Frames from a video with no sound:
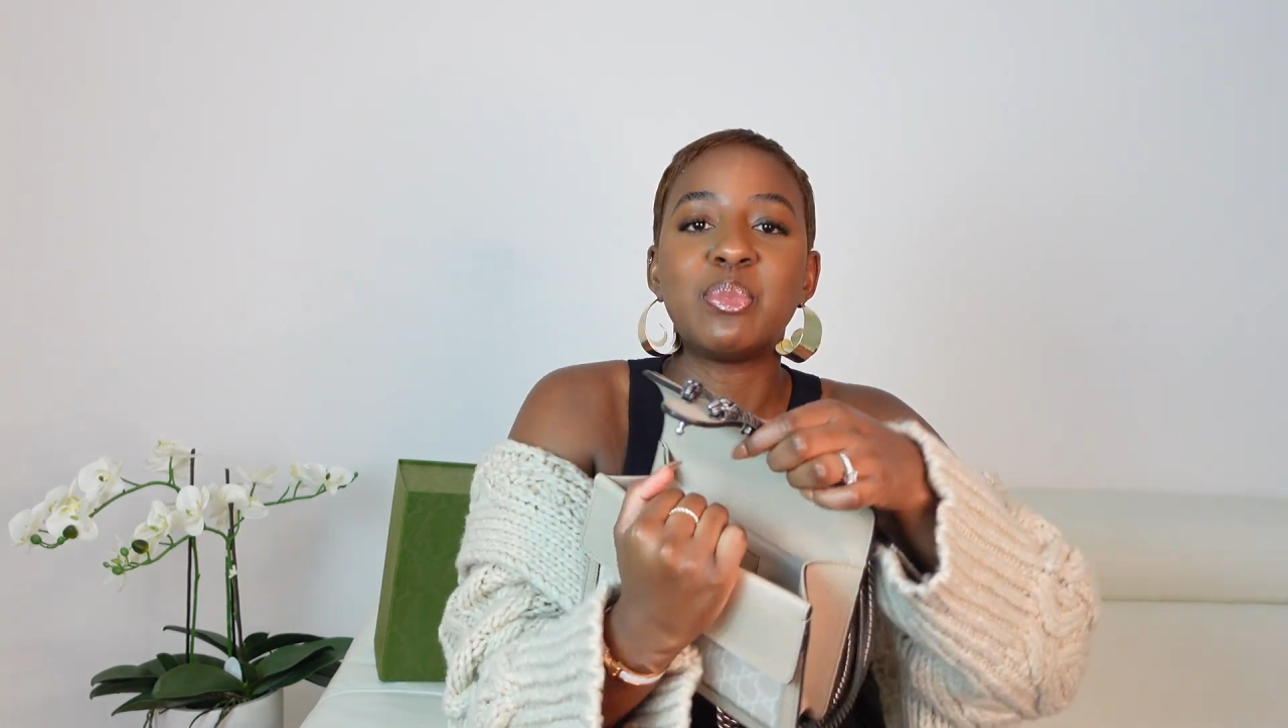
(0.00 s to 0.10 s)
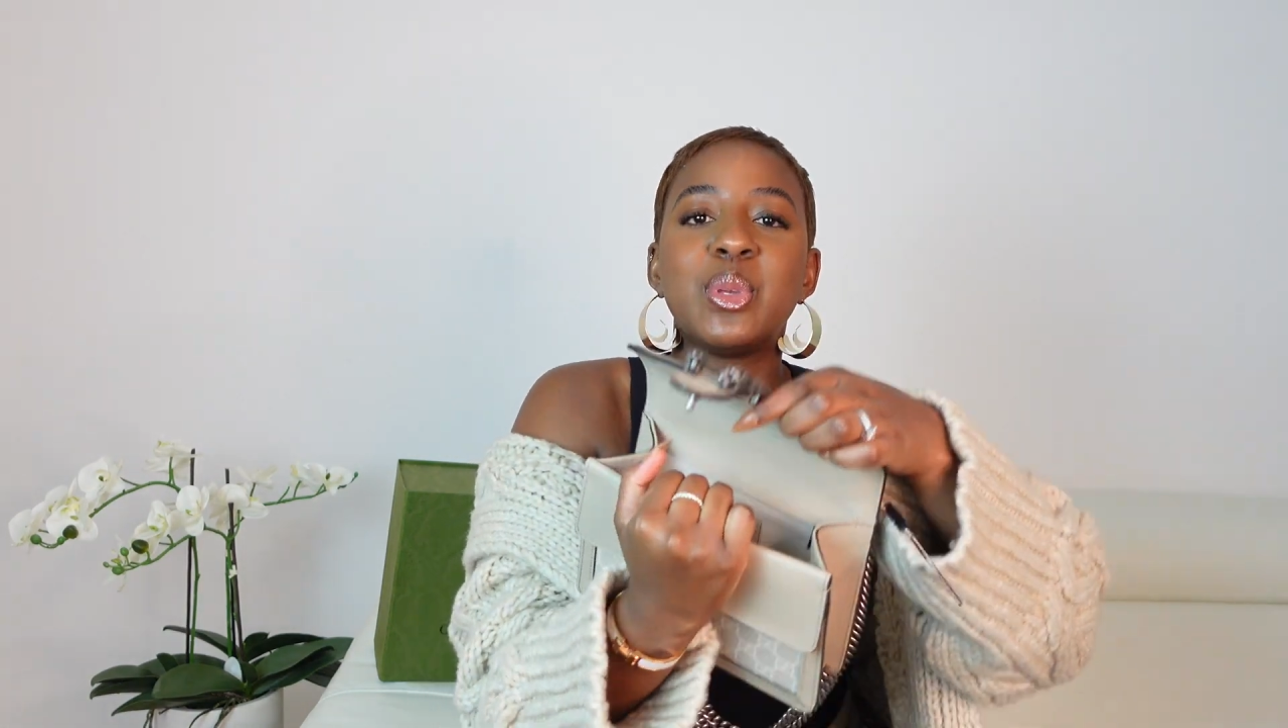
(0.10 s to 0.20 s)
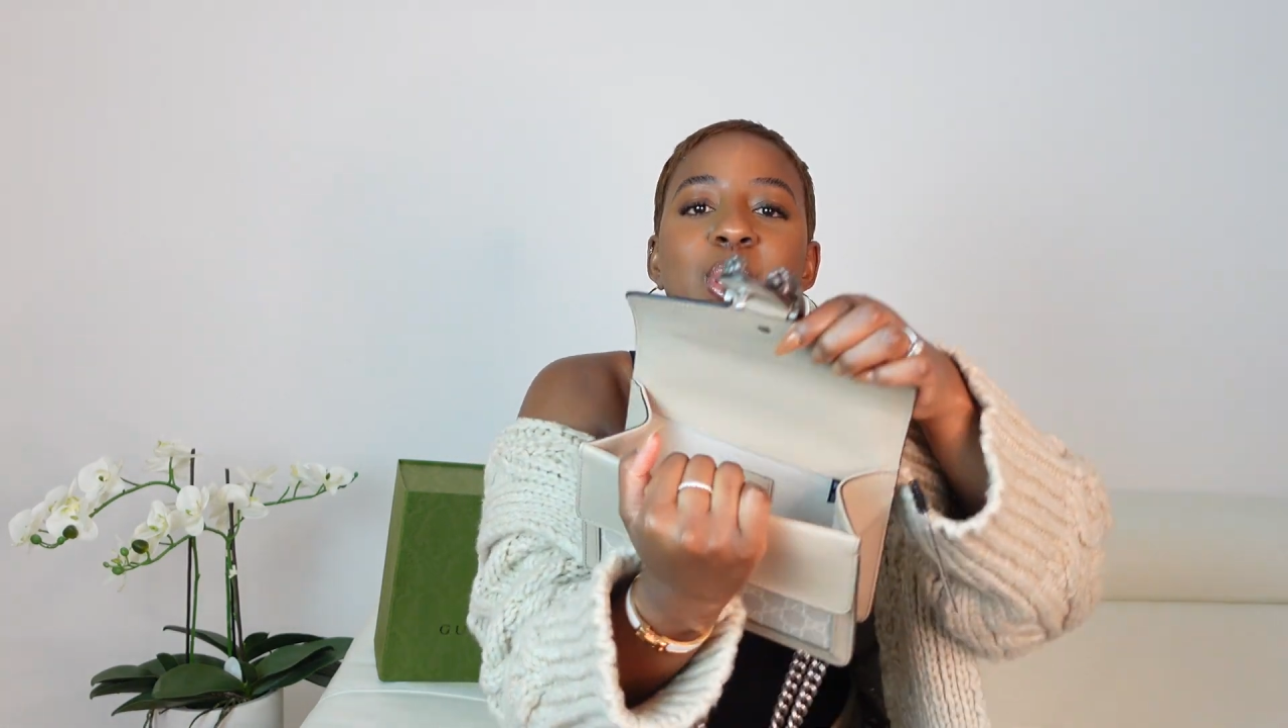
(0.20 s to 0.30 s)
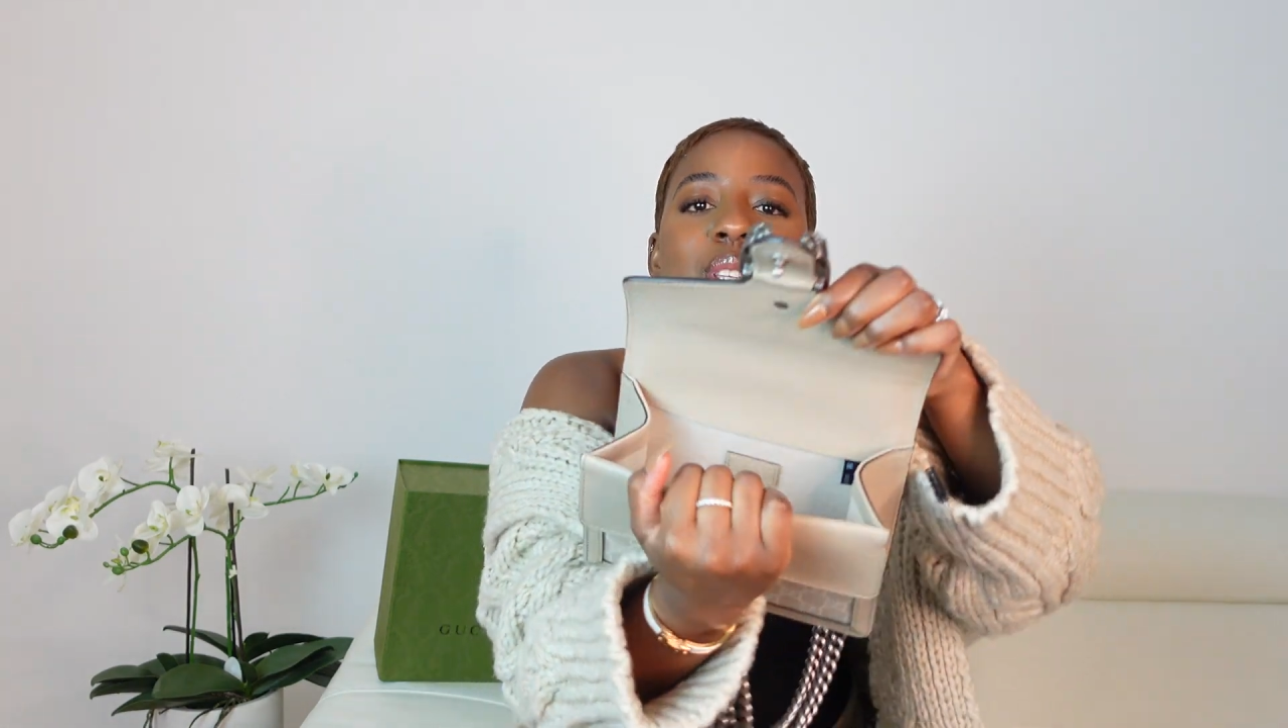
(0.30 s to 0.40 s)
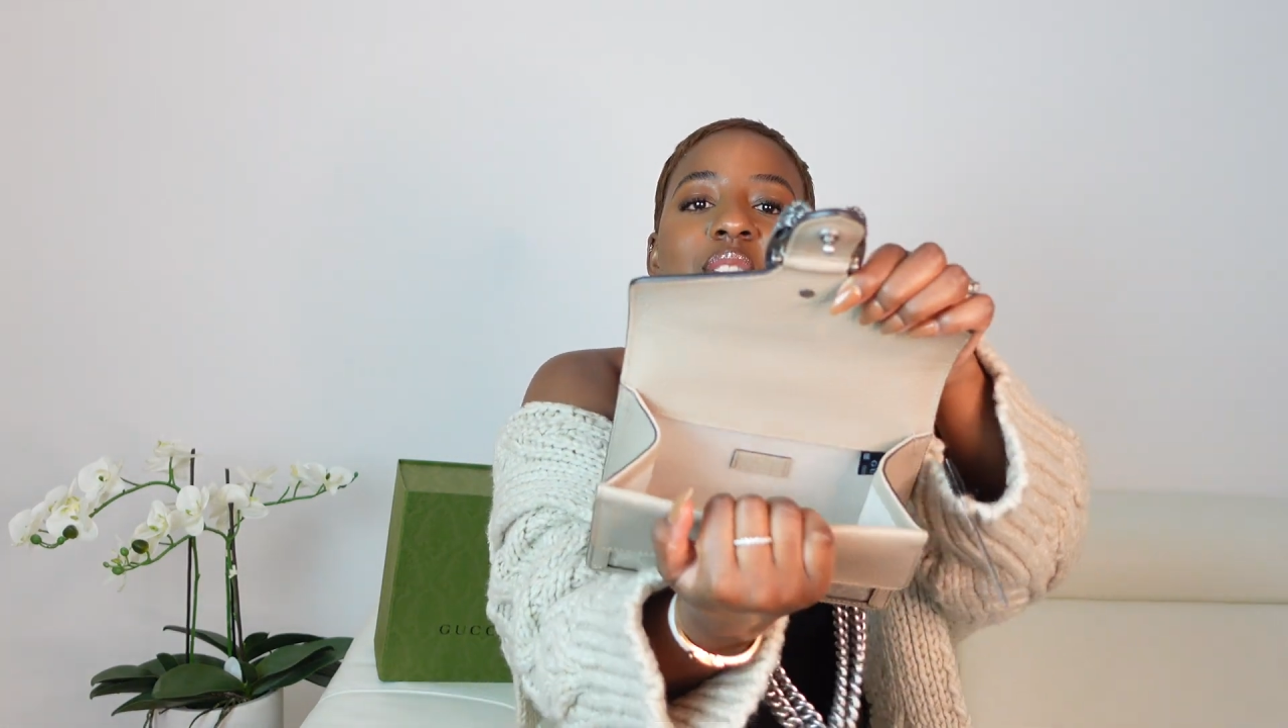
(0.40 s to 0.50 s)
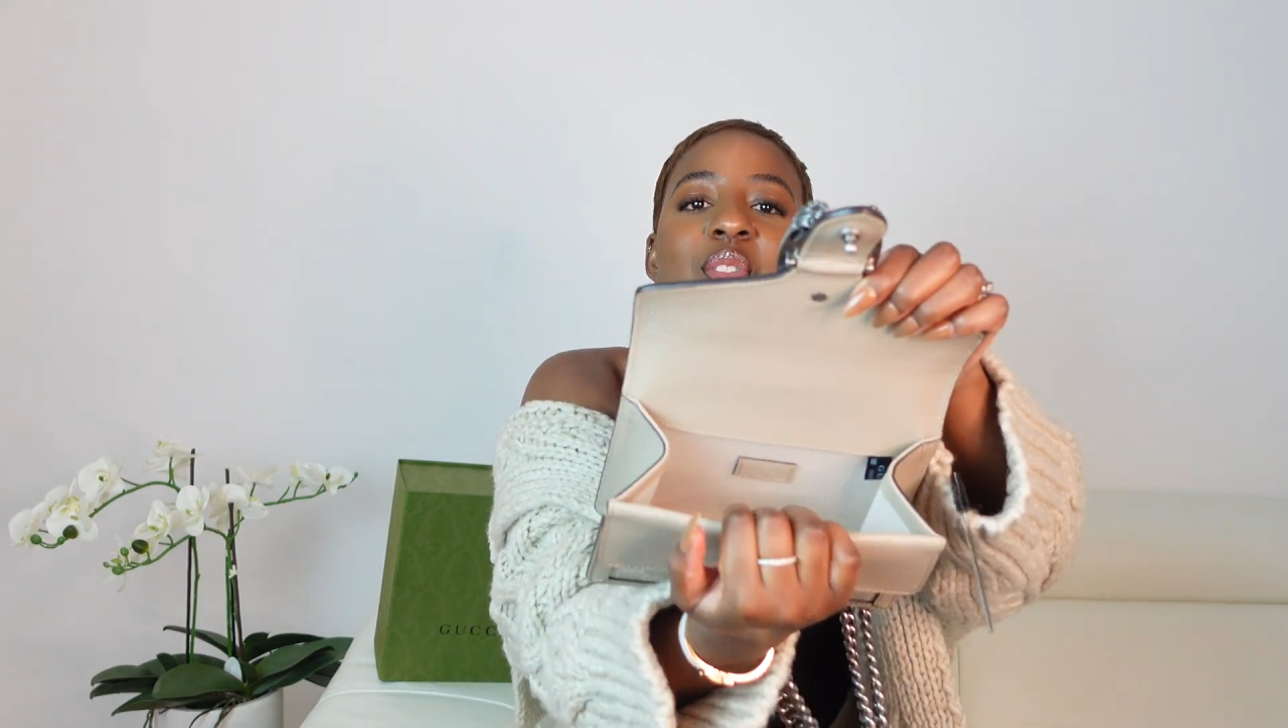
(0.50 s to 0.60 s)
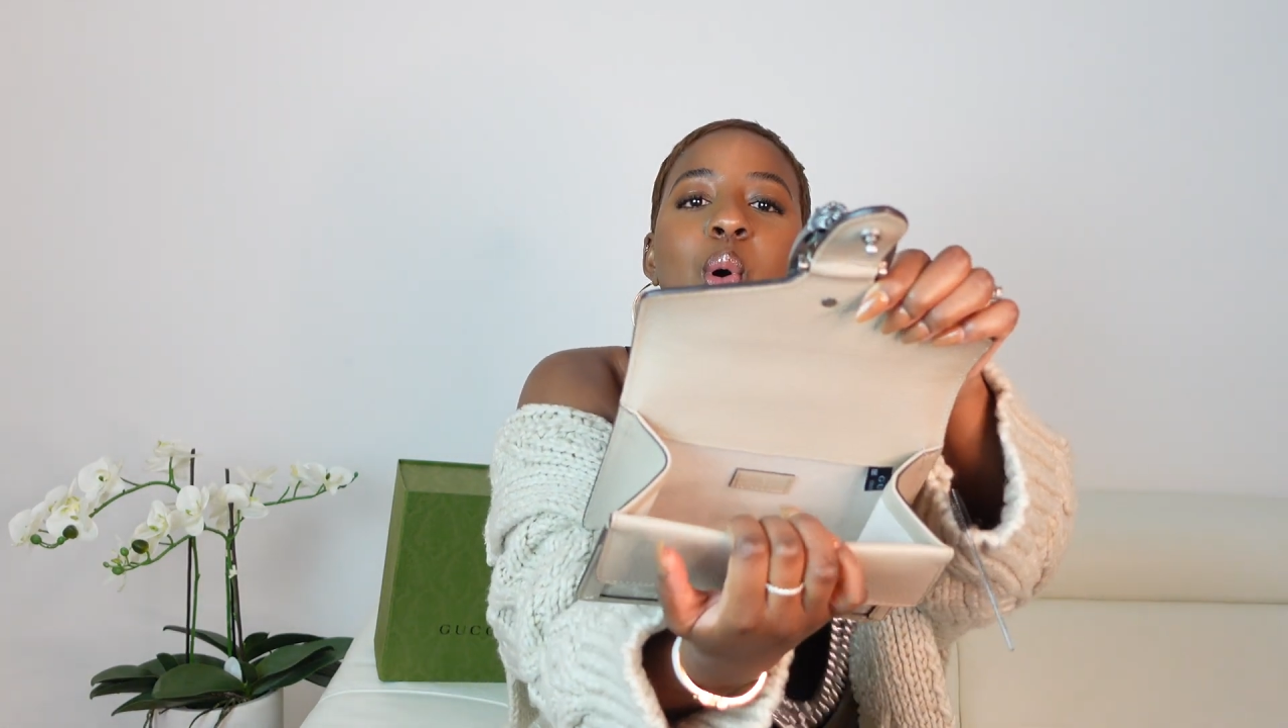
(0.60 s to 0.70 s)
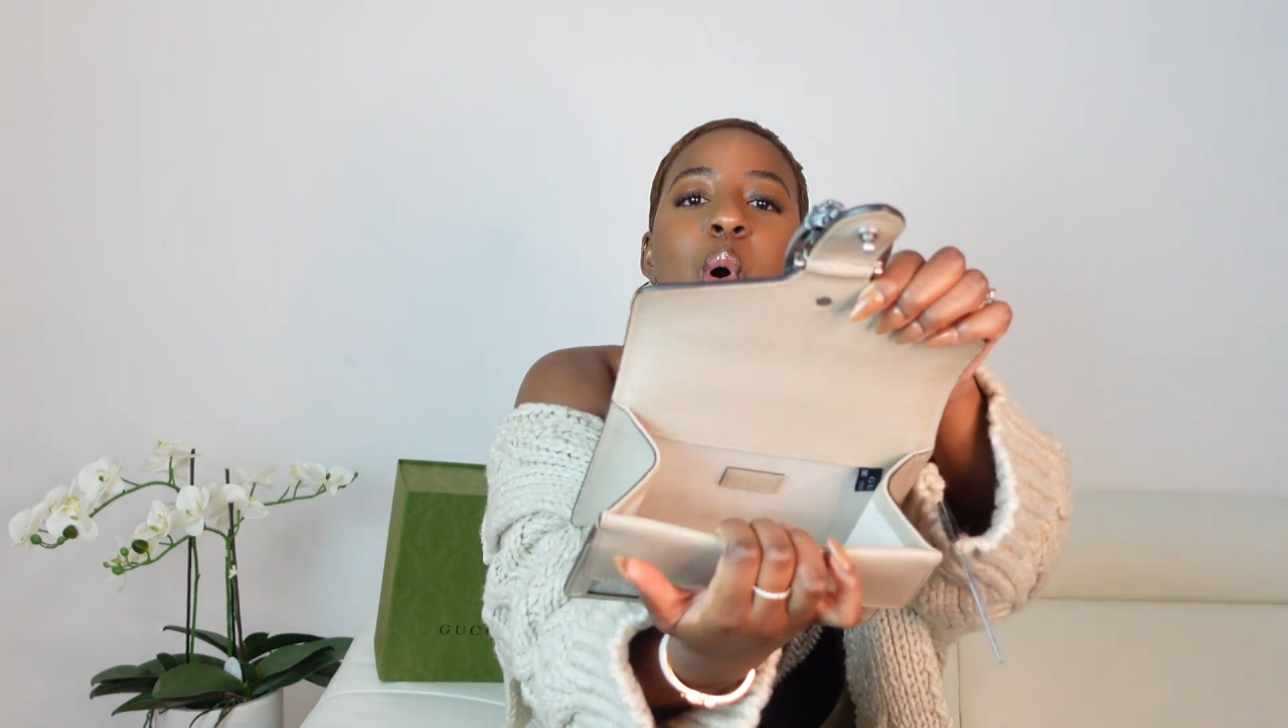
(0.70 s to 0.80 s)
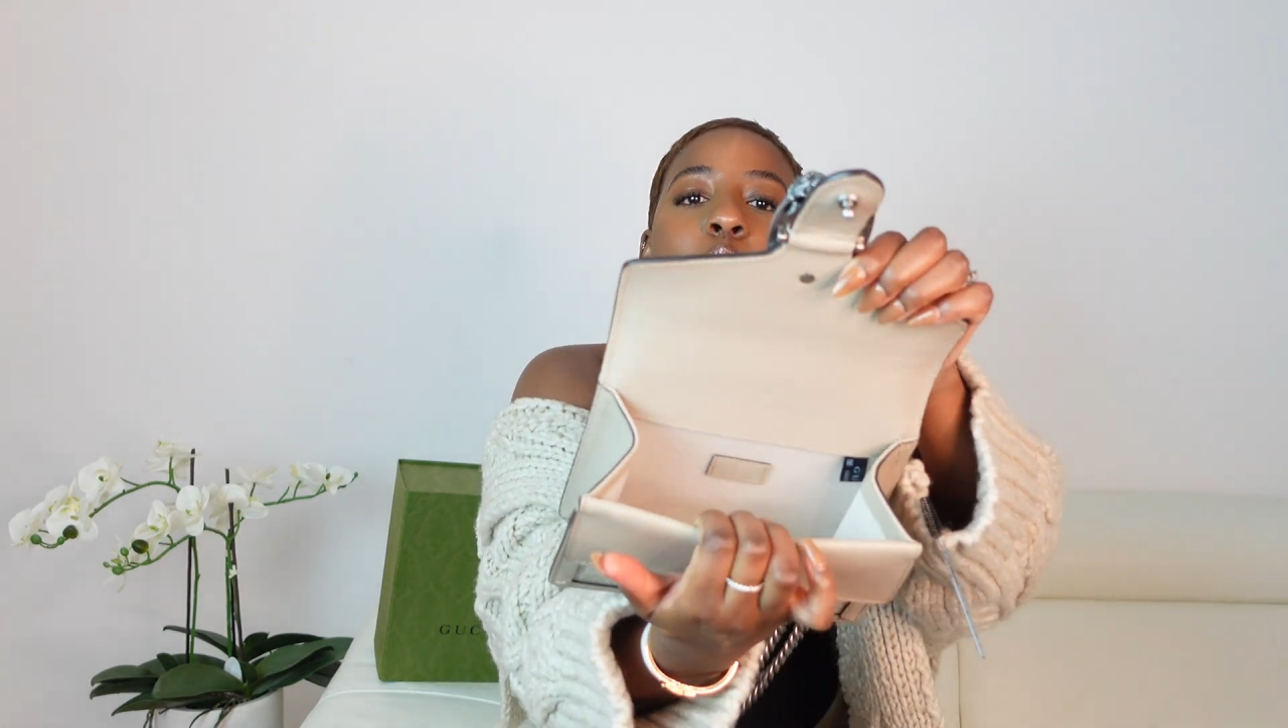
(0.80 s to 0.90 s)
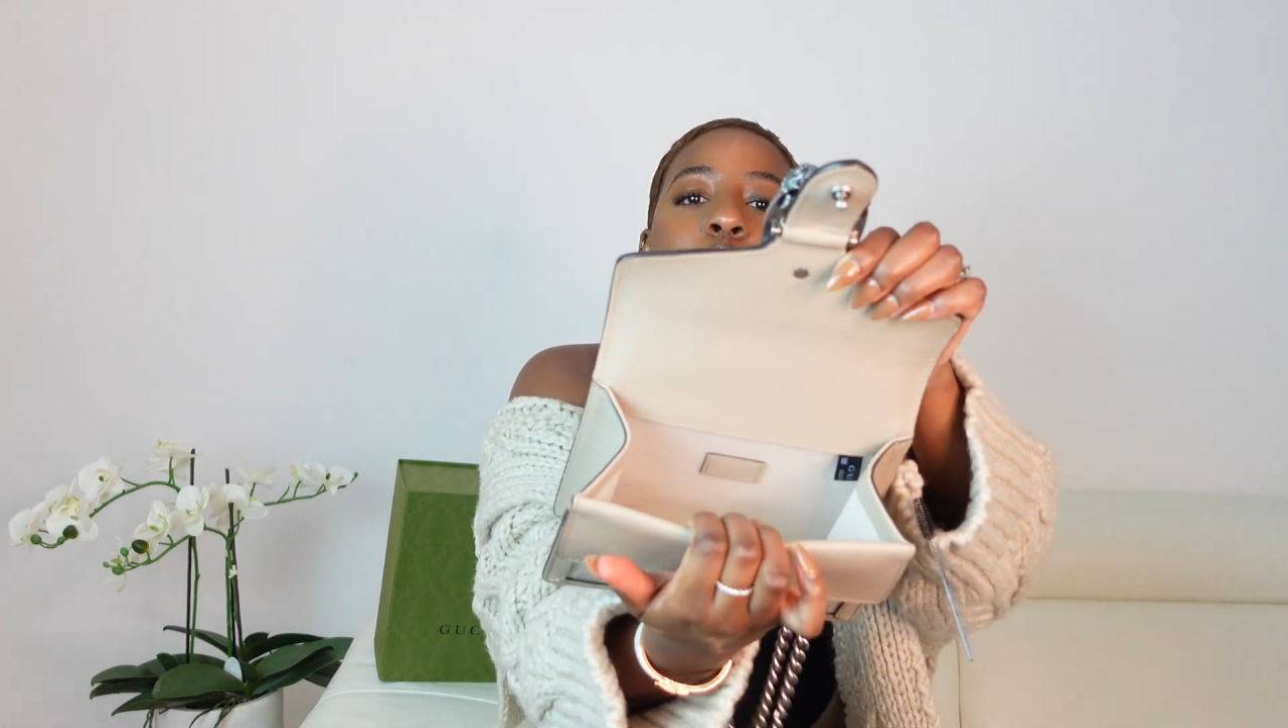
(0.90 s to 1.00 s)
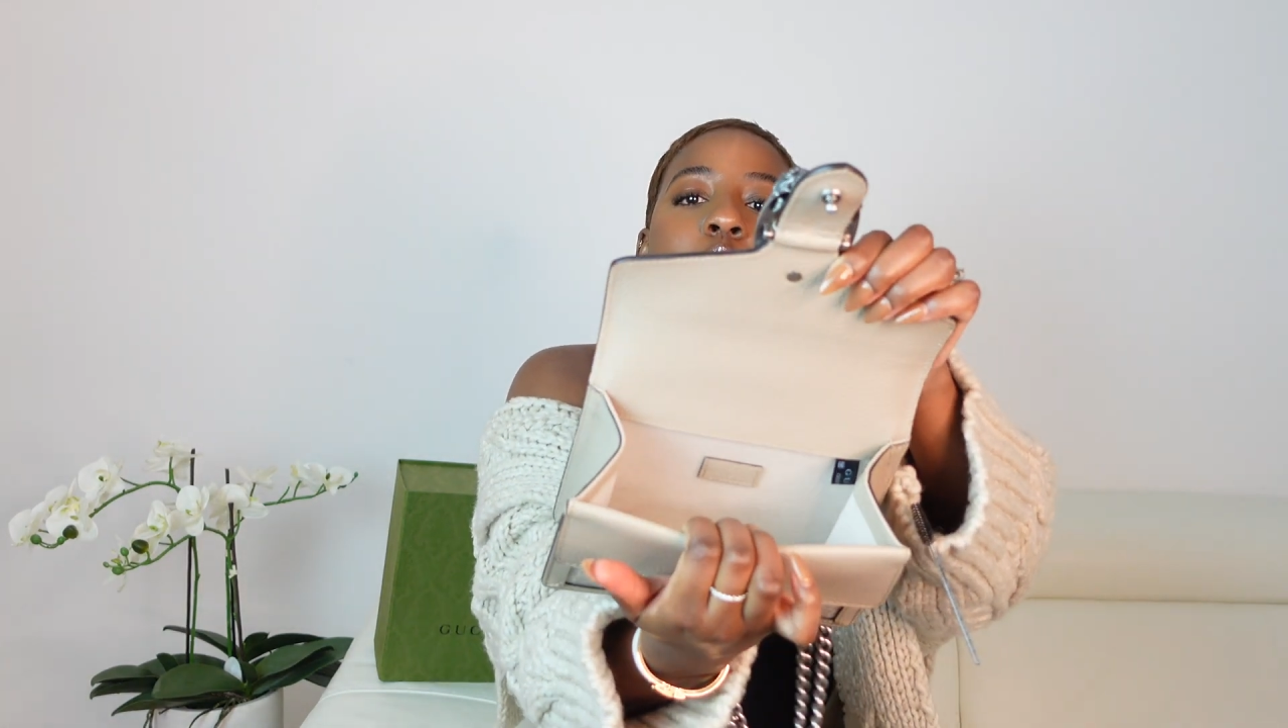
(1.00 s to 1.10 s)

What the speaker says: beautiful